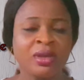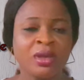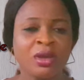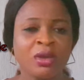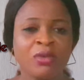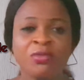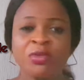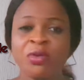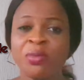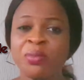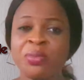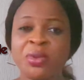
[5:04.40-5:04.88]

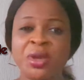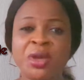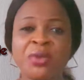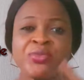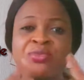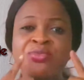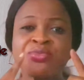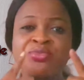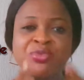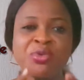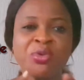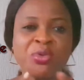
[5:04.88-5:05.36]
for
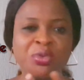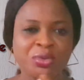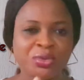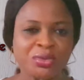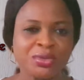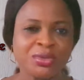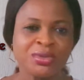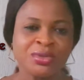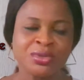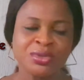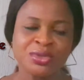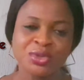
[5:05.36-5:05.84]
being rude
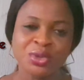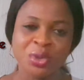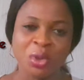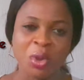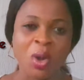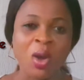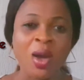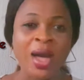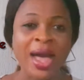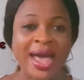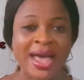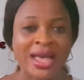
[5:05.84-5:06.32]
to
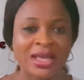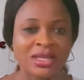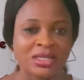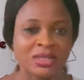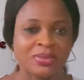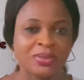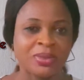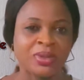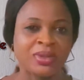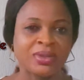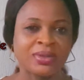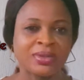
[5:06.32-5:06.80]
your
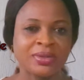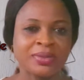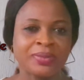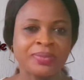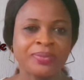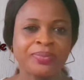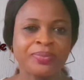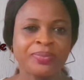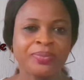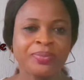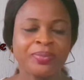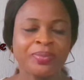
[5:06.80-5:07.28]
husband.
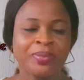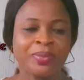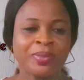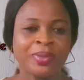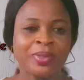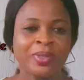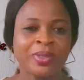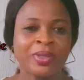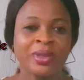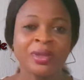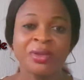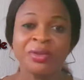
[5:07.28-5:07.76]

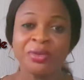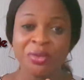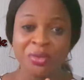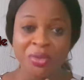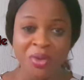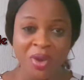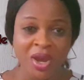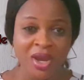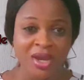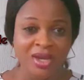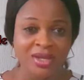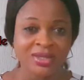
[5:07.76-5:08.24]

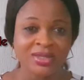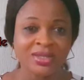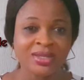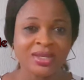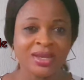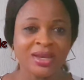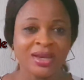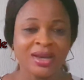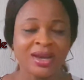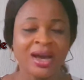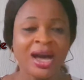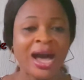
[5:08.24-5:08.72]
Grace,
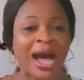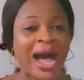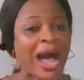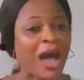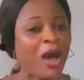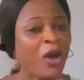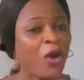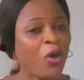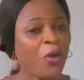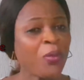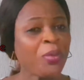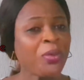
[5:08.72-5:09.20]
I
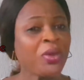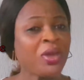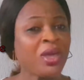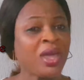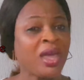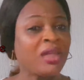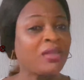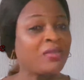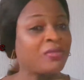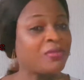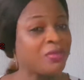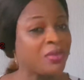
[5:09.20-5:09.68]
hope you
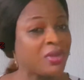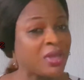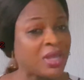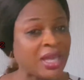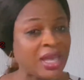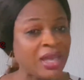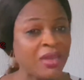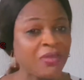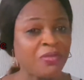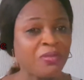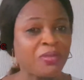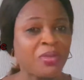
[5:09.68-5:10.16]
can
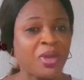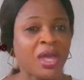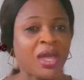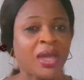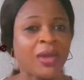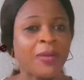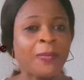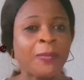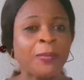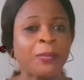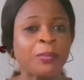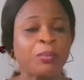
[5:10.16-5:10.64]
forgive me
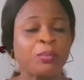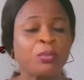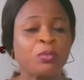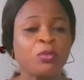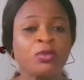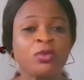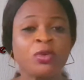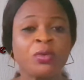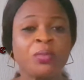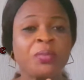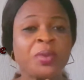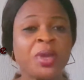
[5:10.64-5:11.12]

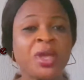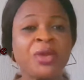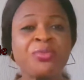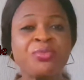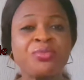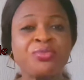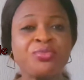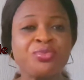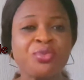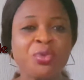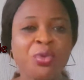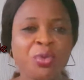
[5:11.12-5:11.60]
for
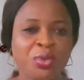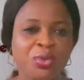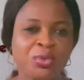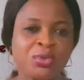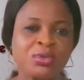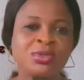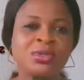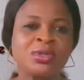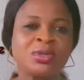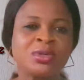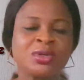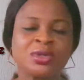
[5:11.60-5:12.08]
being
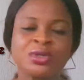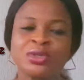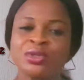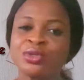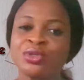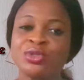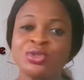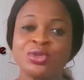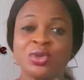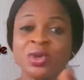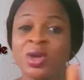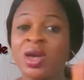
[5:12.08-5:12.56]
rude
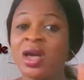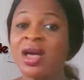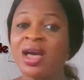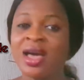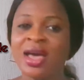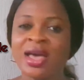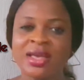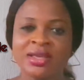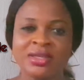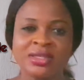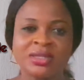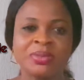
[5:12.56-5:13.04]
to your
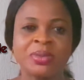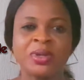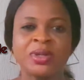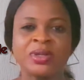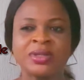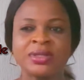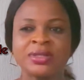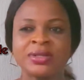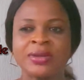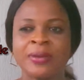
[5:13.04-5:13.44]
husband.